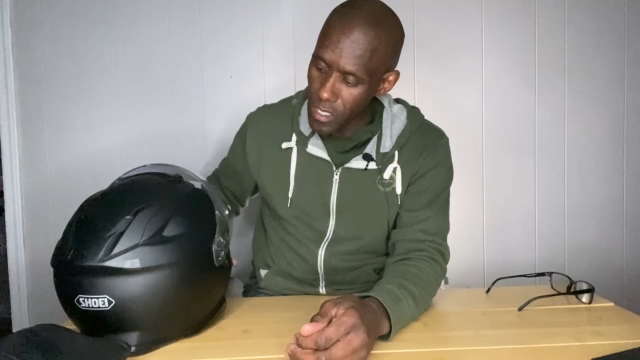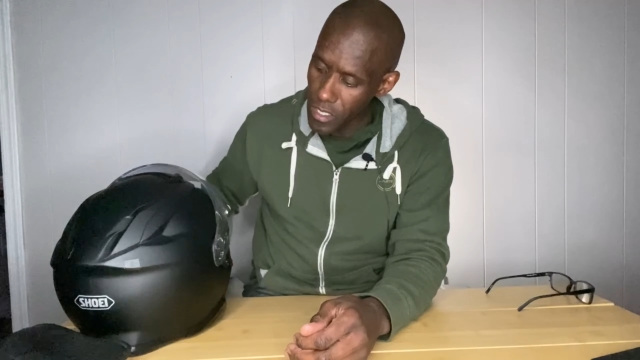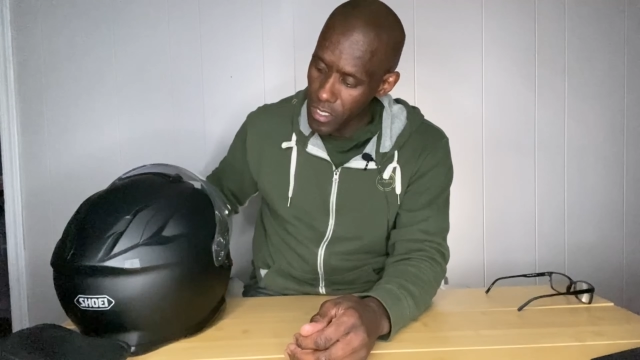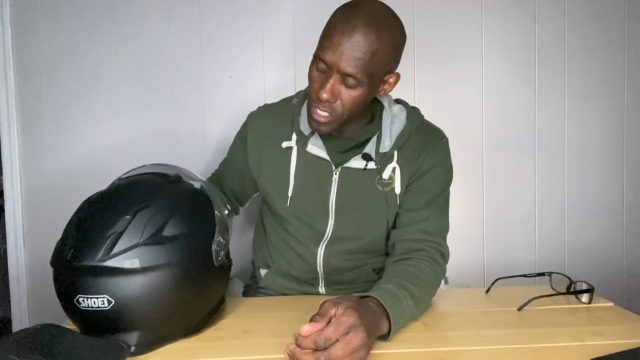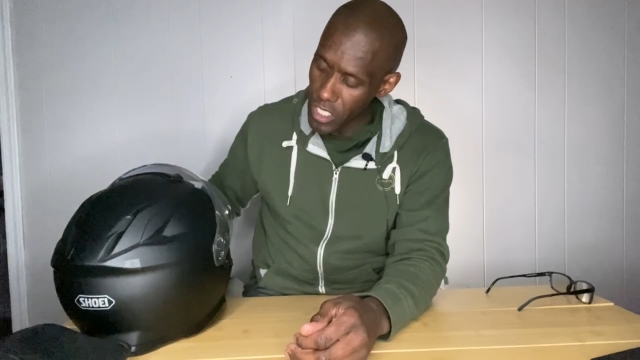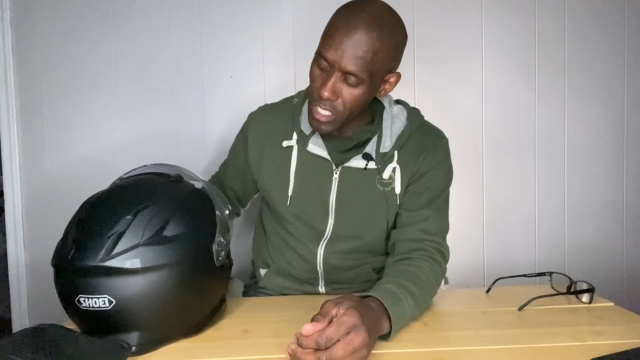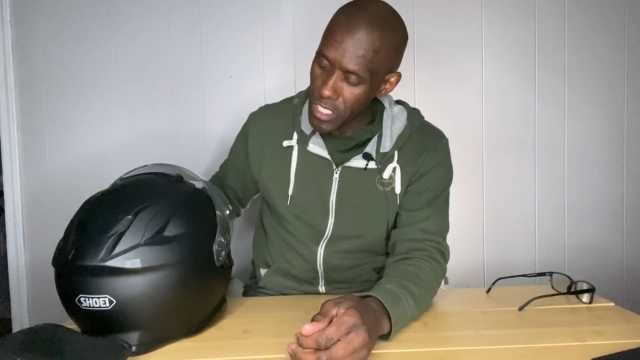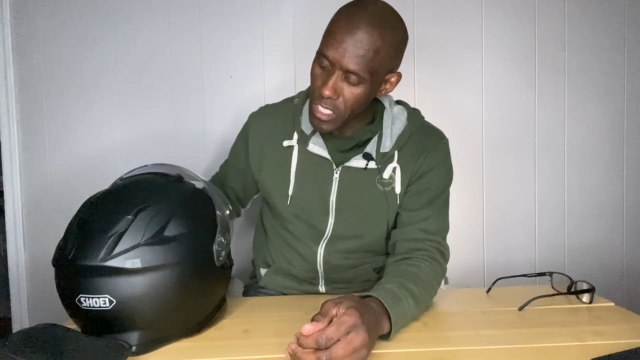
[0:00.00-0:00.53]

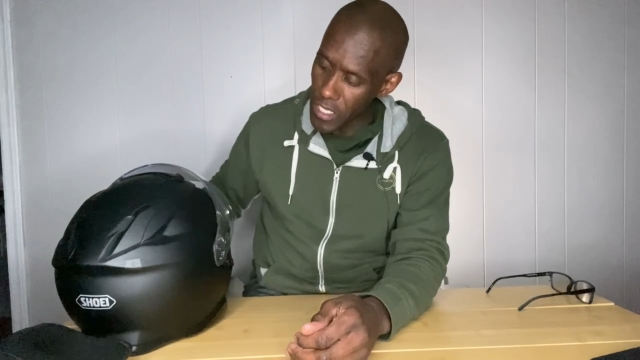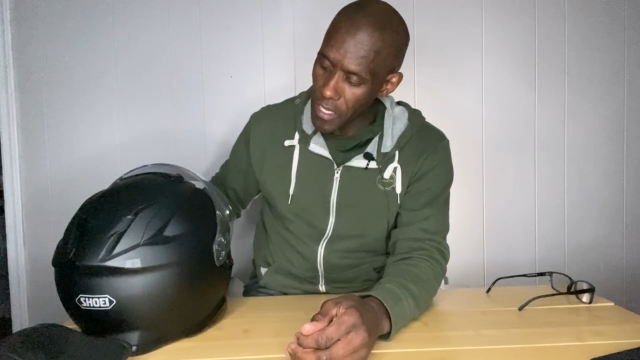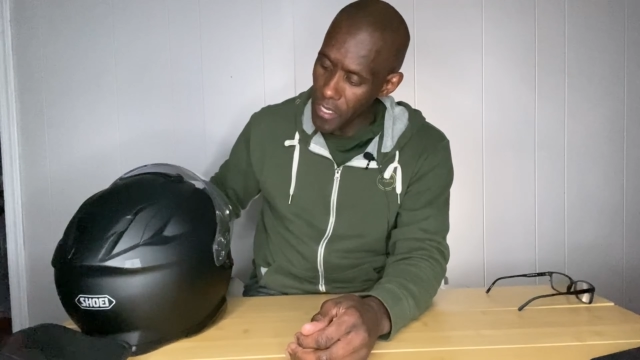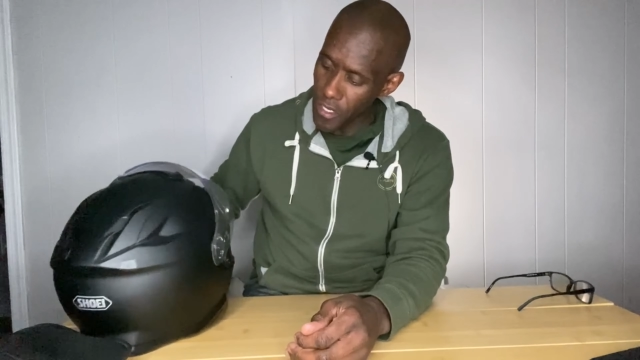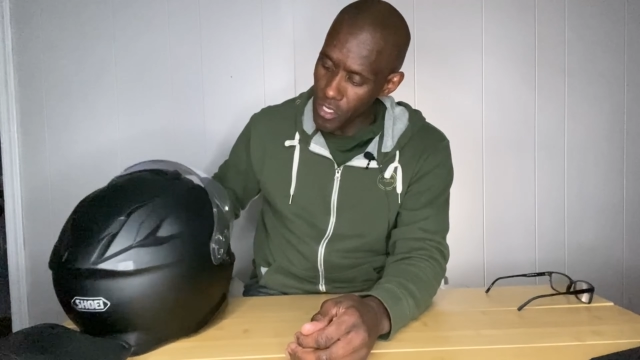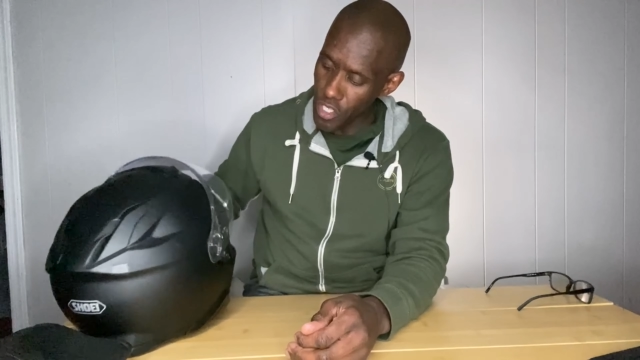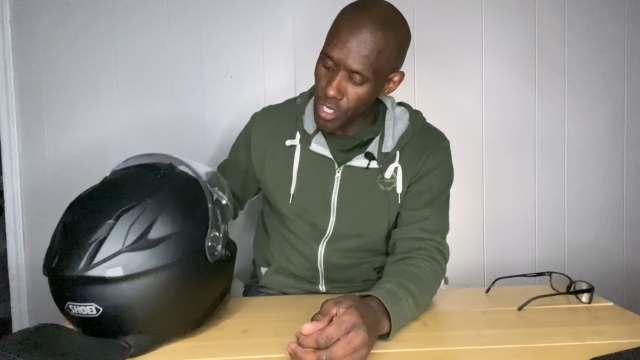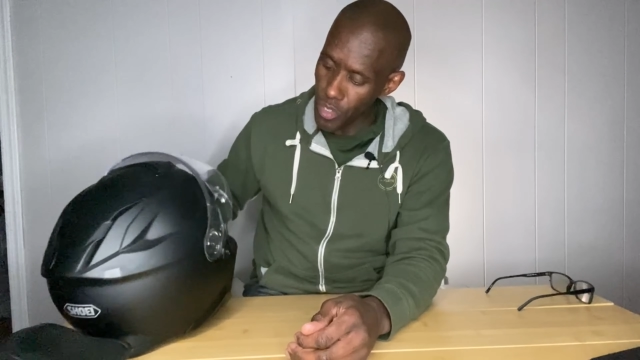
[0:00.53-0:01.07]
GT Ear
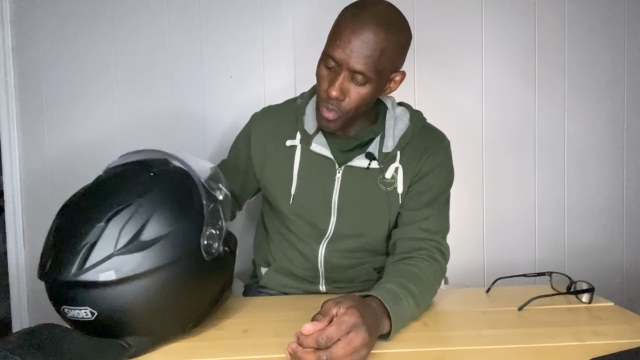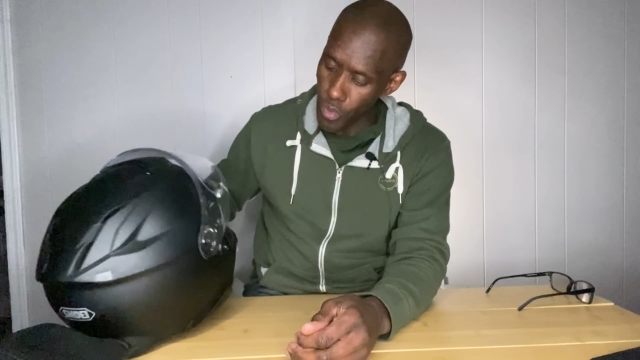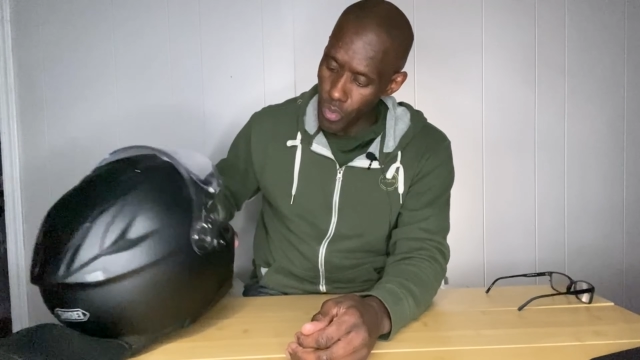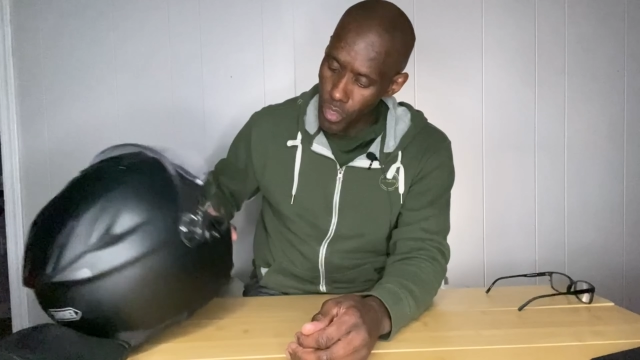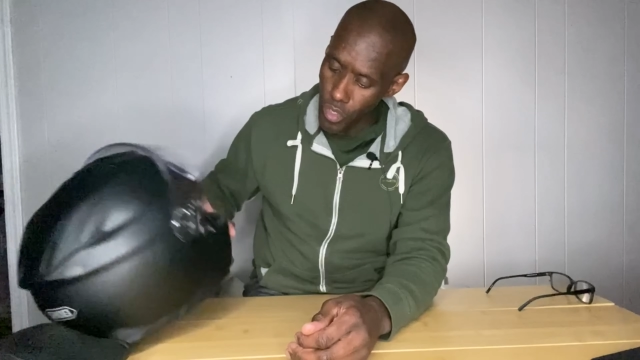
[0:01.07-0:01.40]
2.